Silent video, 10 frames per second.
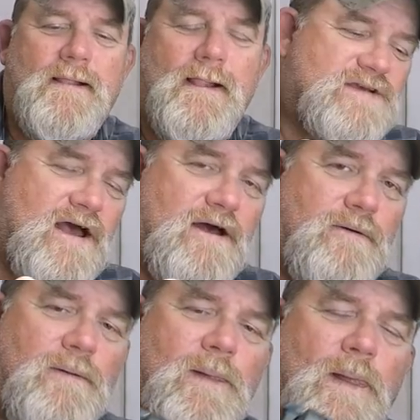
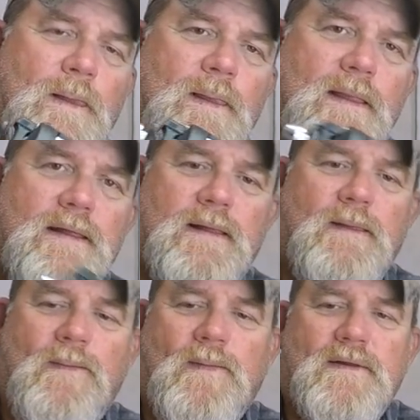So
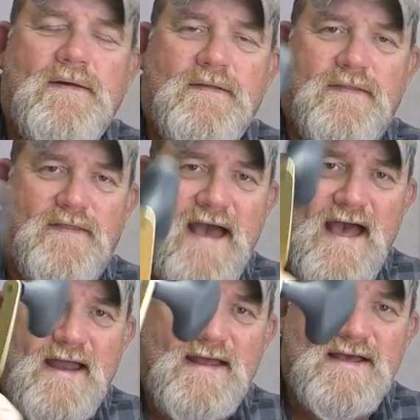
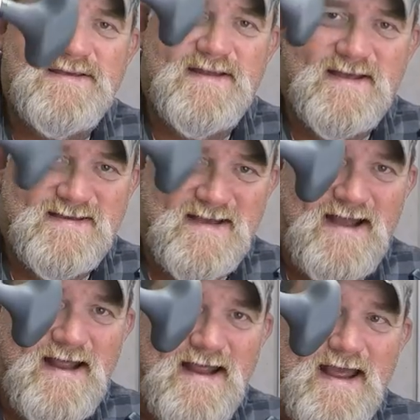that is an
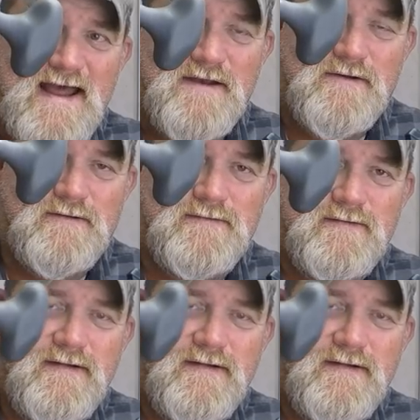exciting handle.